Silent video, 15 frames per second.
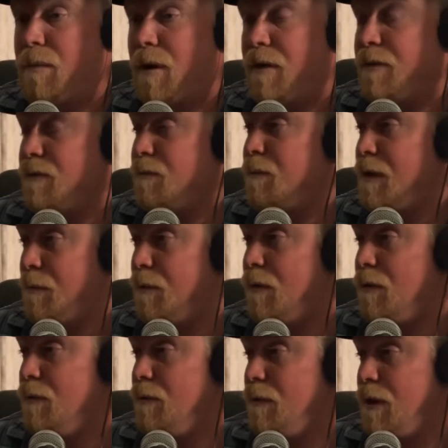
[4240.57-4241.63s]
bother
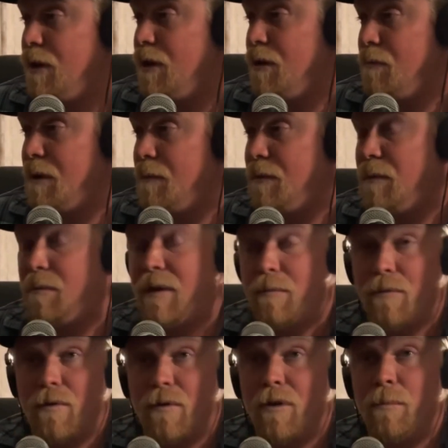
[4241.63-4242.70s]
people. Maybe be
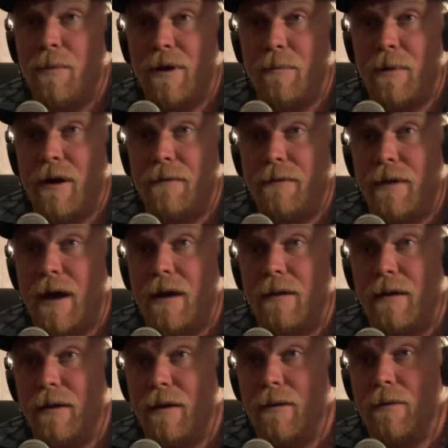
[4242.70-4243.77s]
more open about that.
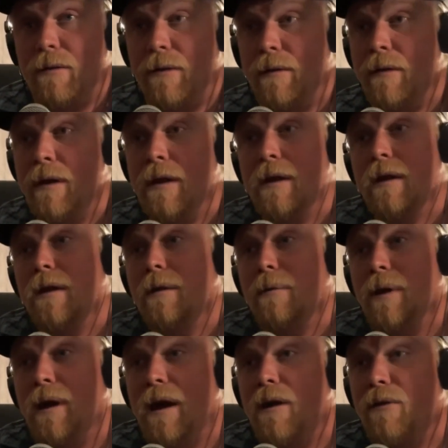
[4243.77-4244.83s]

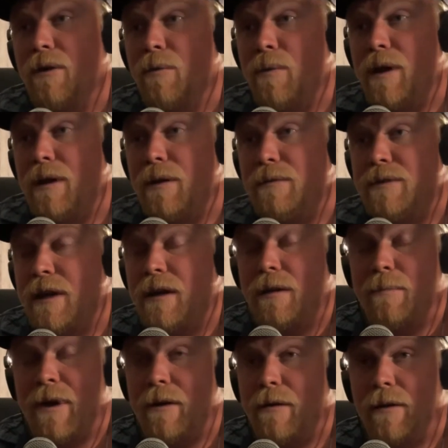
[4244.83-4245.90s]
How can we
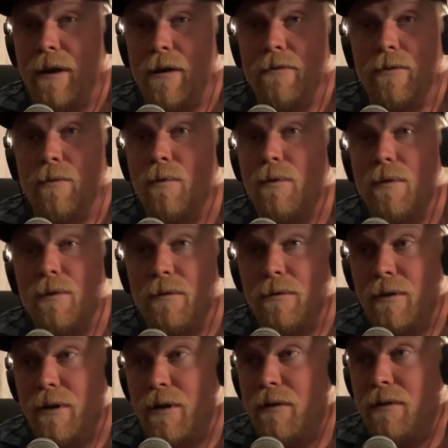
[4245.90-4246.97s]
take better care of the world?
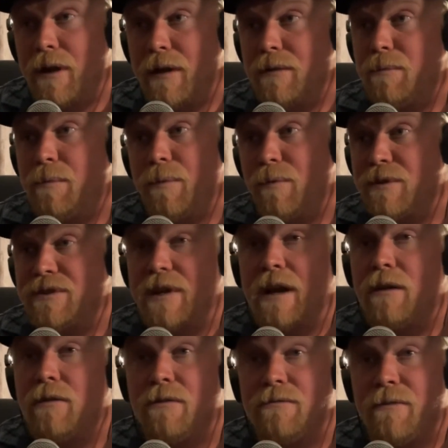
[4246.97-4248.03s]
Like
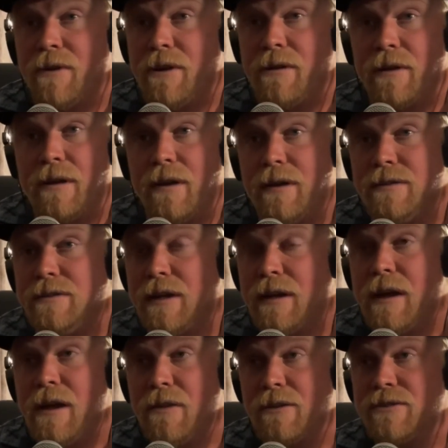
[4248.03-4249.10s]
recycle in front of your kids.
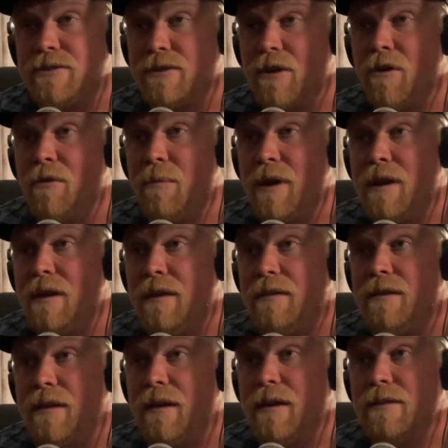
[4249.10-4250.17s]
Like there's so many
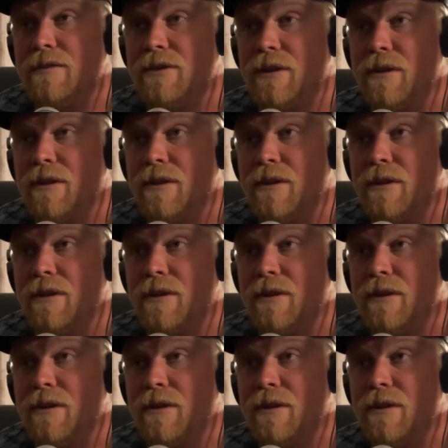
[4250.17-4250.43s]
things you